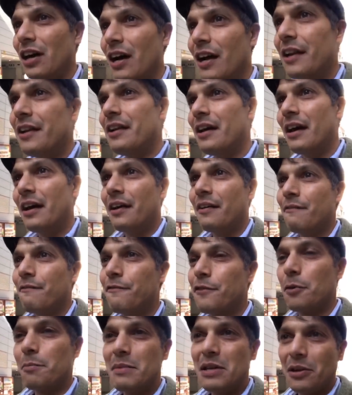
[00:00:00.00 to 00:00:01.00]
on uh,
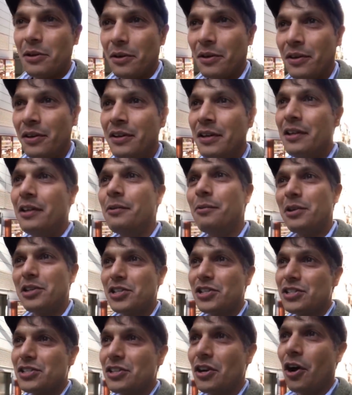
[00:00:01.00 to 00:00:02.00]
Vermeer,
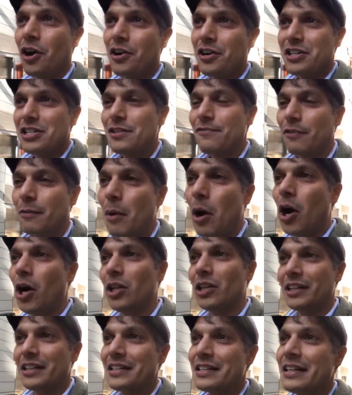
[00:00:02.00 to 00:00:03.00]
which is an artist from
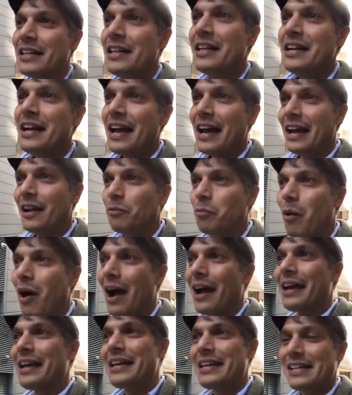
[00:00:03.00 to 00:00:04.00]
Holland, and
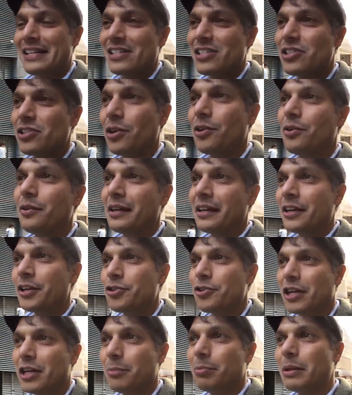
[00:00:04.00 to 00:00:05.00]
why he is so
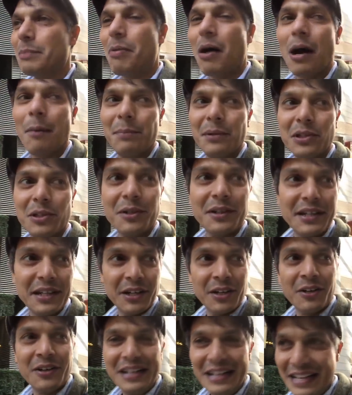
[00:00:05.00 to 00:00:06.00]
incredibly popular
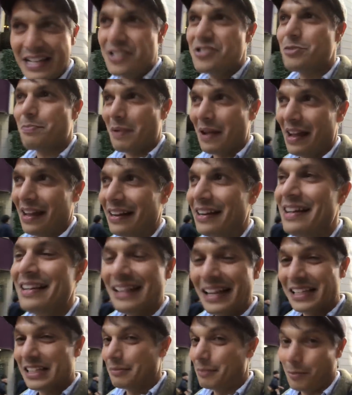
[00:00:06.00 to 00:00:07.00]
here in Japan.
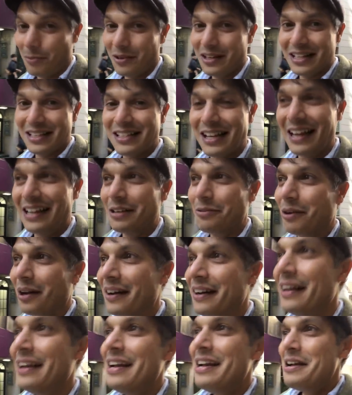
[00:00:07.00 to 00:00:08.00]
That's gonna be a pretty exciting
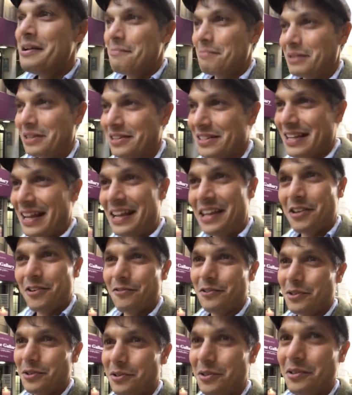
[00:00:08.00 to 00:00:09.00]
one because I
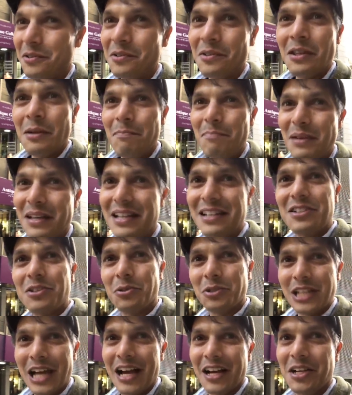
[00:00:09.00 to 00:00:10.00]
interviewed the biggest
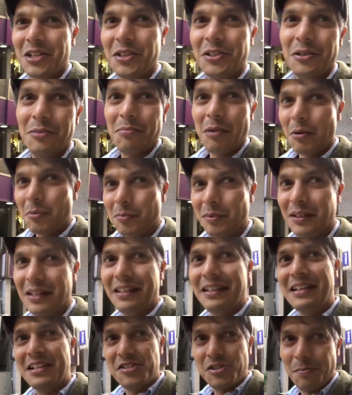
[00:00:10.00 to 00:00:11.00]
otaku
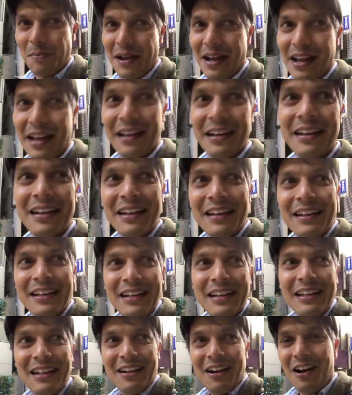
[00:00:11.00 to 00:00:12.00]
probably in Japan
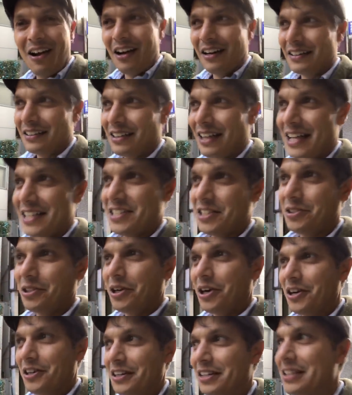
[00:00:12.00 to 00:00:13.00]
on
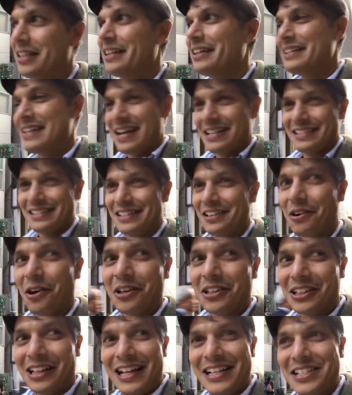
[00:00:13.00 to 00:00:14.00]
classical art. Yes, there
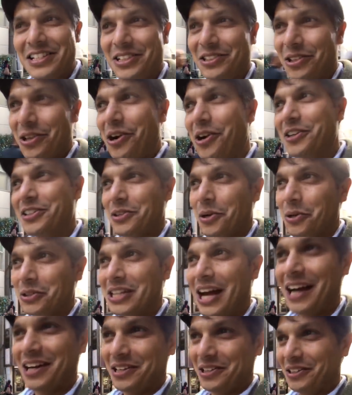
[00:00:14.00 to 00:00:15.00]
are classical art
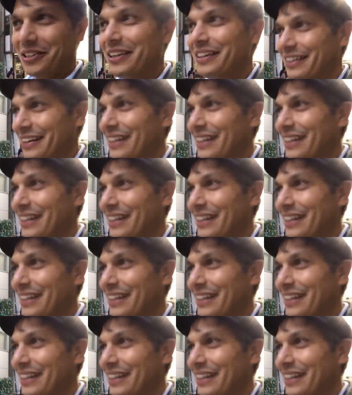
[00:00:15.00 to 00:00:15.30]
otaku.